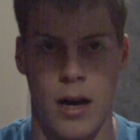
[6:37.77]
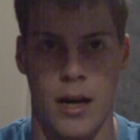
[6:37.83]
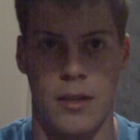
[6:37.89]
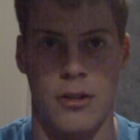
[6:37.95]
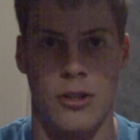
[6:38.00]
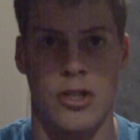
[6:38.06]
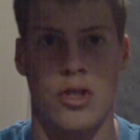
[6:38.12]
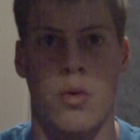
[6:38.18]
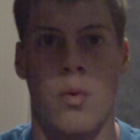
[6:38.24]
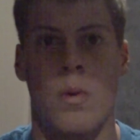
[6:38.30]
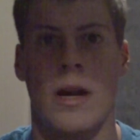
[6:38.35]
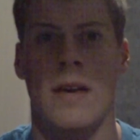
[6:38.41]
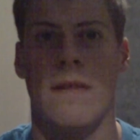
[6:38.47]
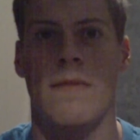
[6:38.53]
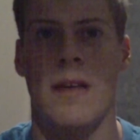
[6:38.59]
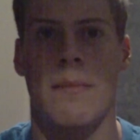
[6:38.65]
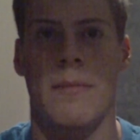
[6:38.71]
There's
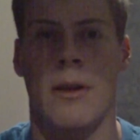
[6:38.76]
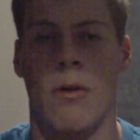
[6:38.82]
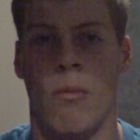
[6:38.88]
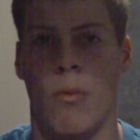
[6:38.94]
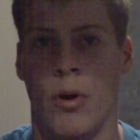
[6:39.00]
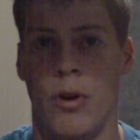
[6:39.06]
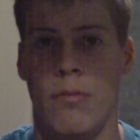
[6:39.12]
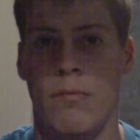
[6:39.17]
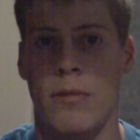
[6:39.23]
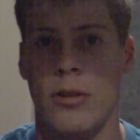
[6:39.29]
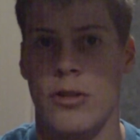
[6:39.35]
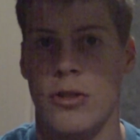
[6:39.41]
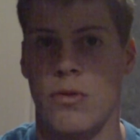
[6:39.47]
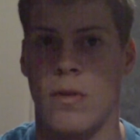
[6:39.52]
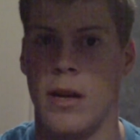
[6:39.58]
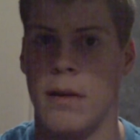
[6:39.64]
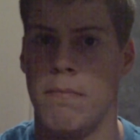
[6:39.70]
20 of them in a room. There's
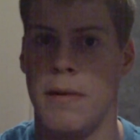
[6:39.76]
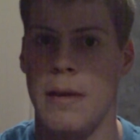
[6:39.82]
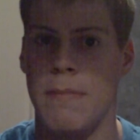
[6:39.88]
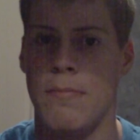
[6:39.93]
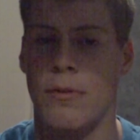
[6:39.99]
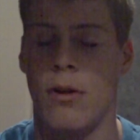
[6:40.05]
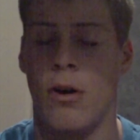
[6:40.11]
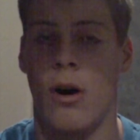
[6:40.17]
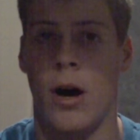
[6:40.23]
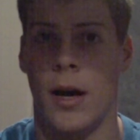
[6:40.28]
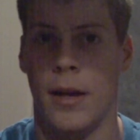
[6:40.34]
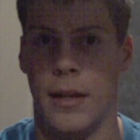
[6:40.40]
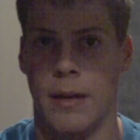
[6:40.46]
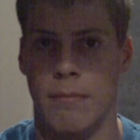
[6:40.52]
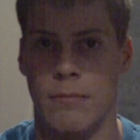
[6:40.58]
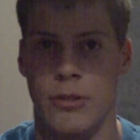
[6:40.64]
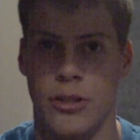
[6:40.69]
20 people on them,